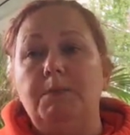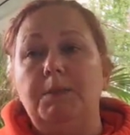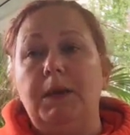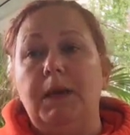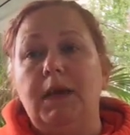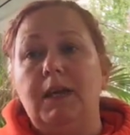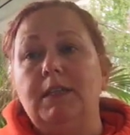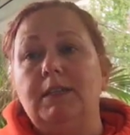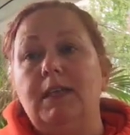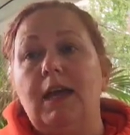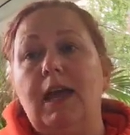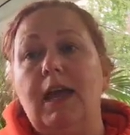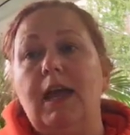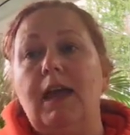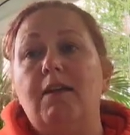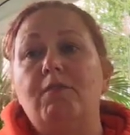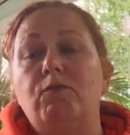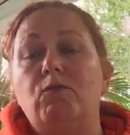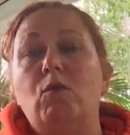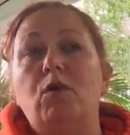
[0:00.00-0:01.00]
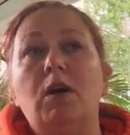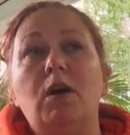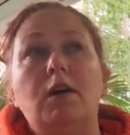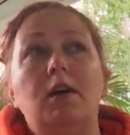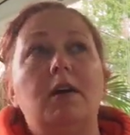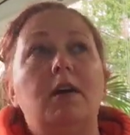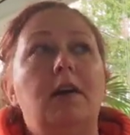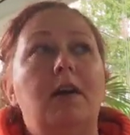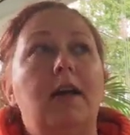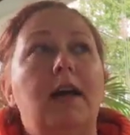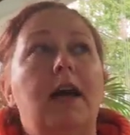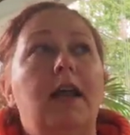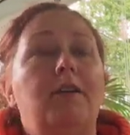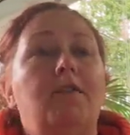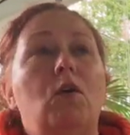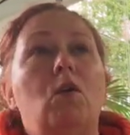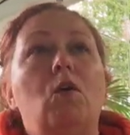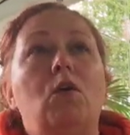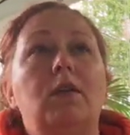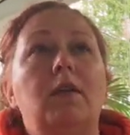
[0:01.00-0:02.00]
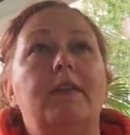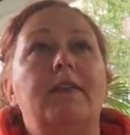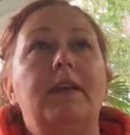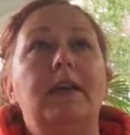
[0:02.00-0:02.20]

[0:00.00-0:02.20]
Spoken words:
because I have worn kind of a hole in